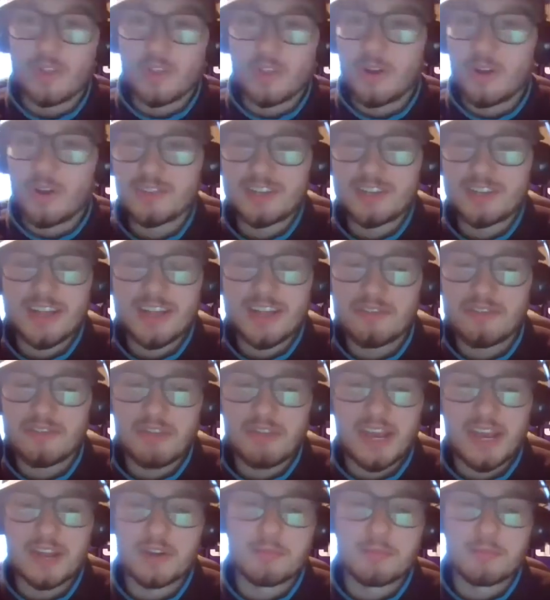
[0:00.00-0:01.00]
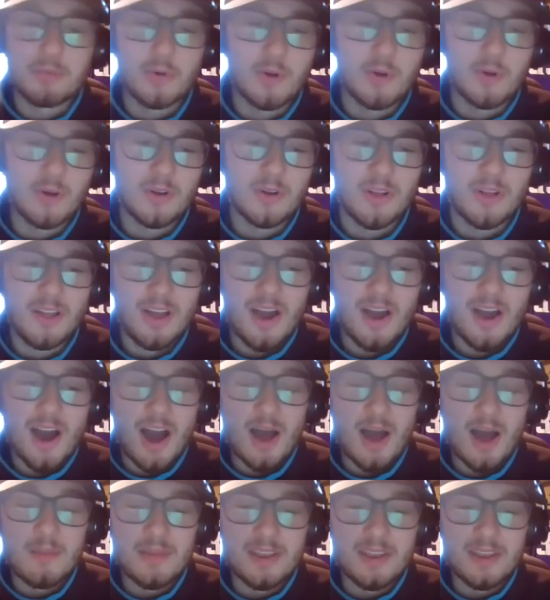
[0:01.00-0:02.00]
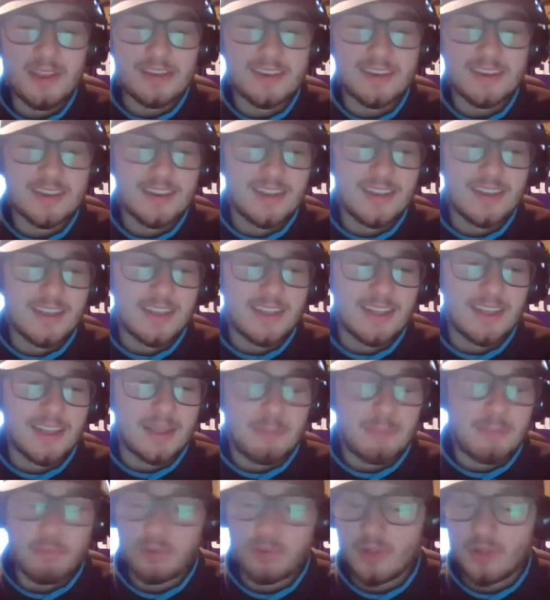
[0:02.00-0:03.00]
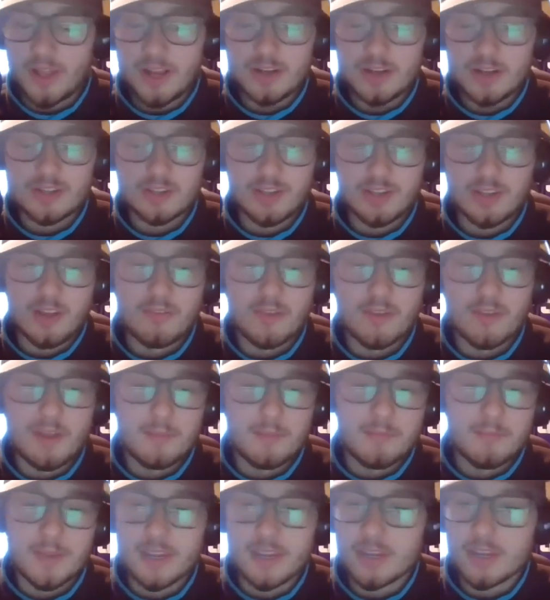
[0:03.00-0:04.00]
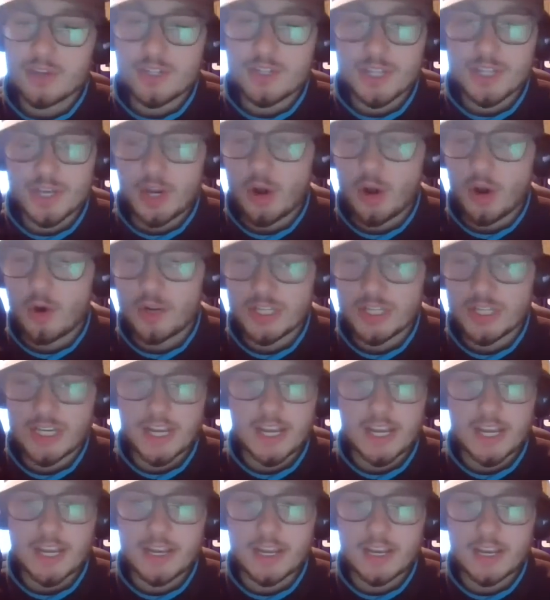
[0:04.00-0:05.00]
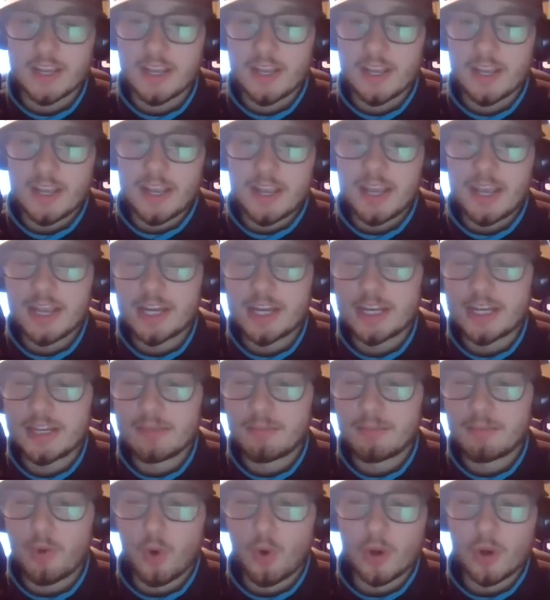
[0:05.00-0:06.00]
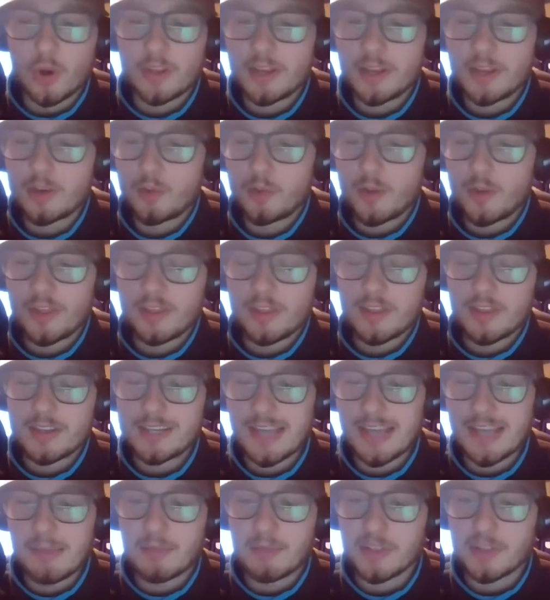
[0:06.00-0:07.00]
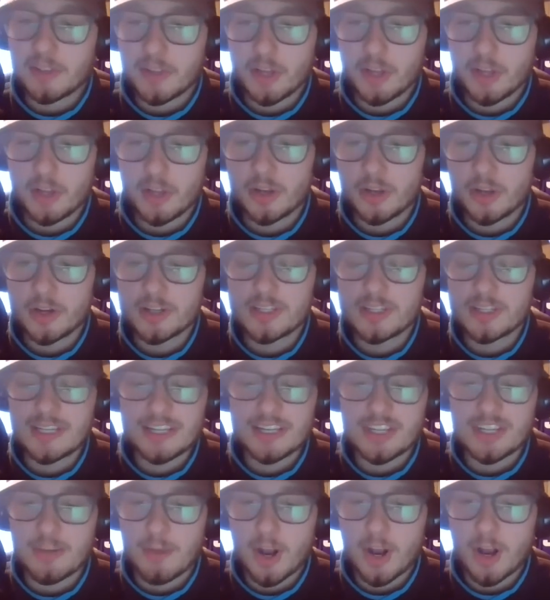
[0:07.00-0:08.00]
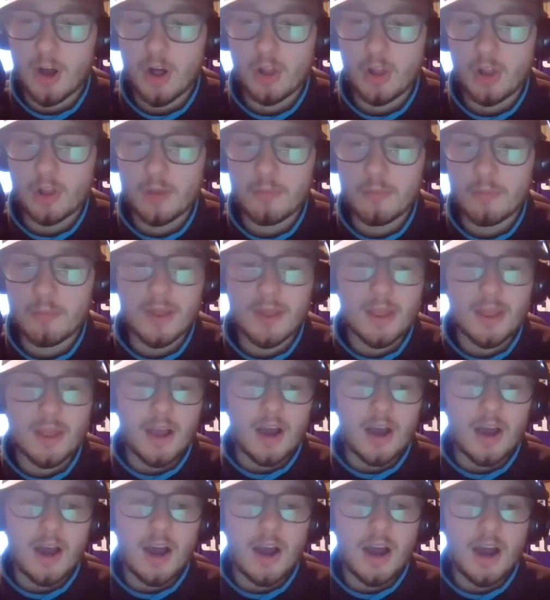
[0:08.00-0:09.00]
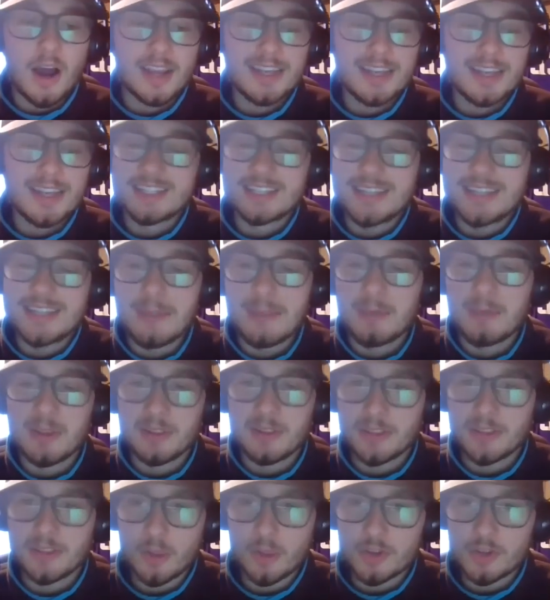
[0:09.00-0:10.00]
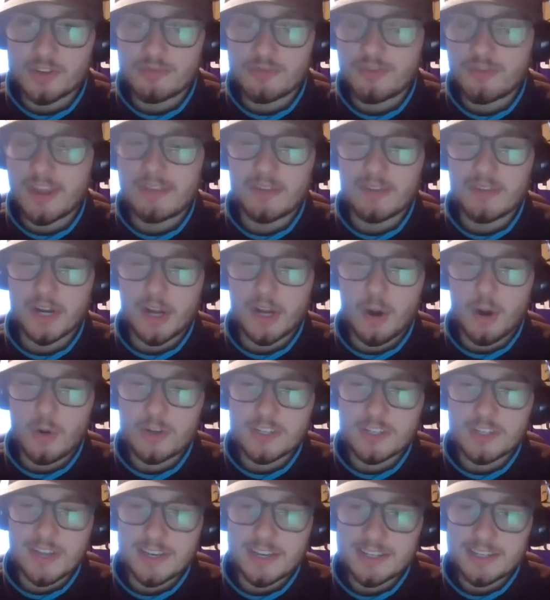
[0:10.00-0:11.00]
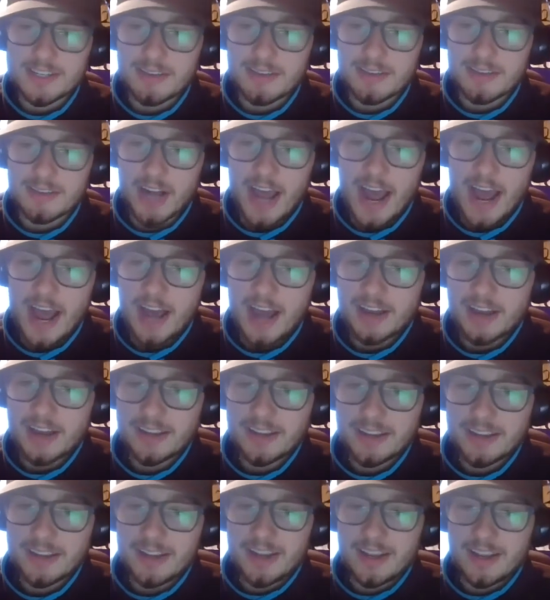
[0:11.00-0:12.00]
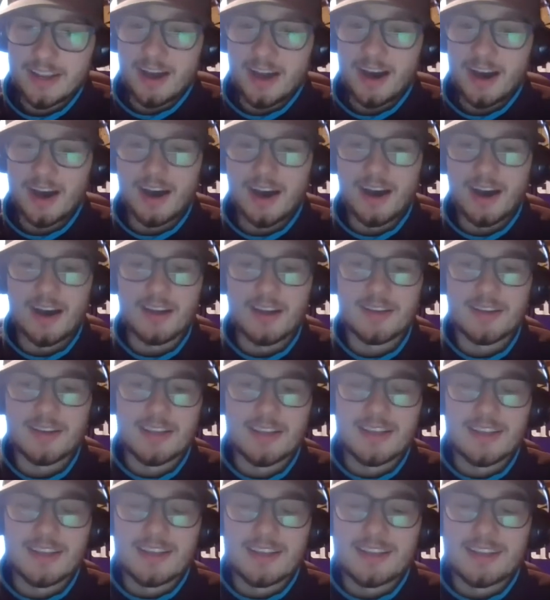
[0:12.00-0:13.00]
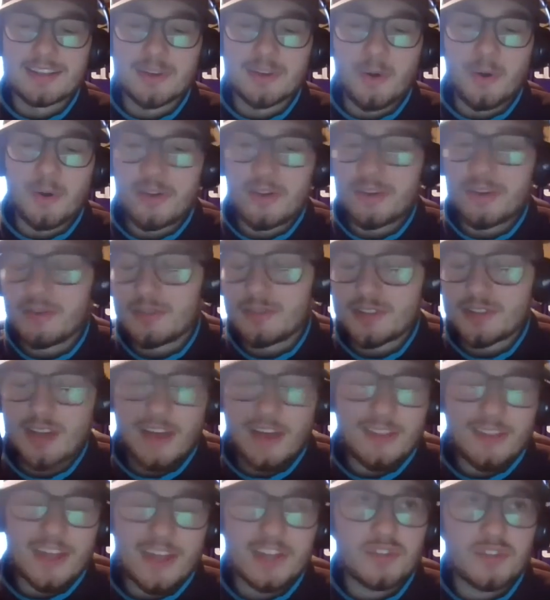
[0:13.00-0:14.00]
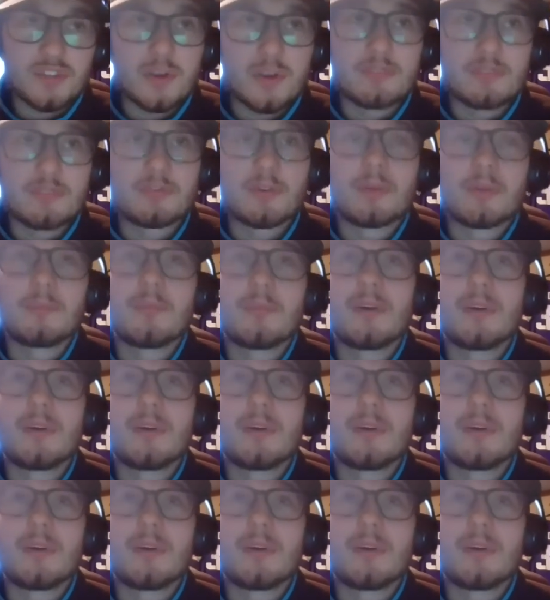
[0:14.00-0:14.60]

loves David Vanderpool. I mean, like, players love him. He used to coach in Portland with Damian Lillard, CJ McCollum. He's Damian Lillard's favorite coach that he's ever had. So you saw that tweet from